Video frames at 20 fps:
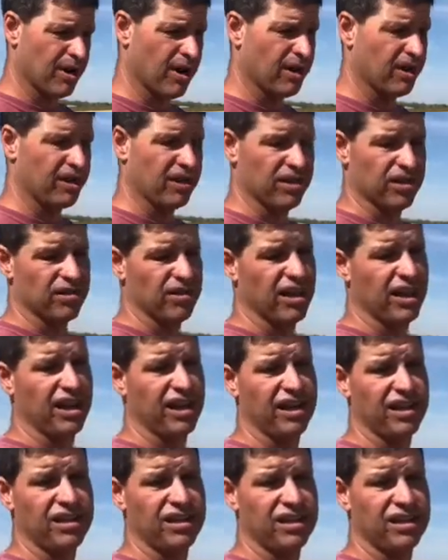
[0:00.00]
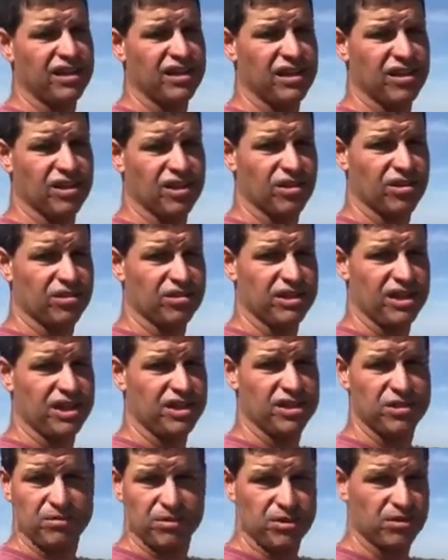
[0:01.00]
barley, or rye in our
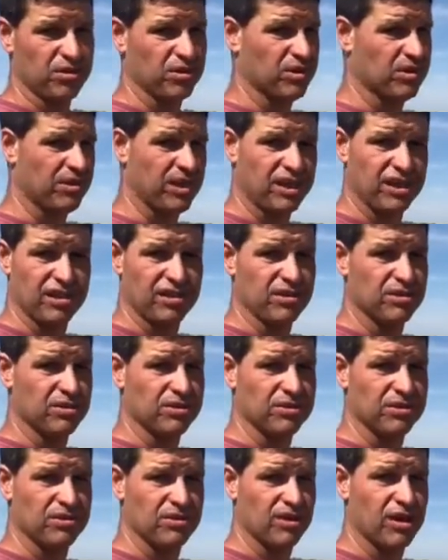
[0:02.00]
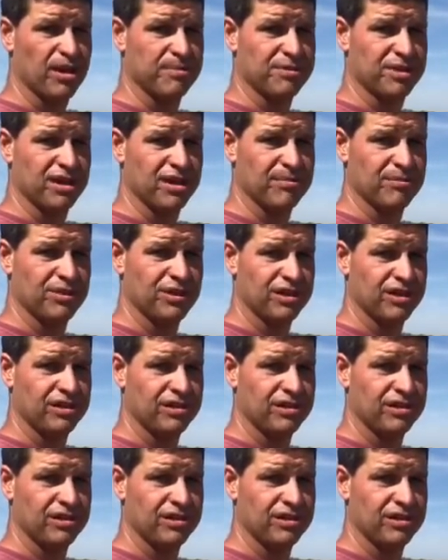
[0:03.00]
rotation. We don't grow any of those crops anymore.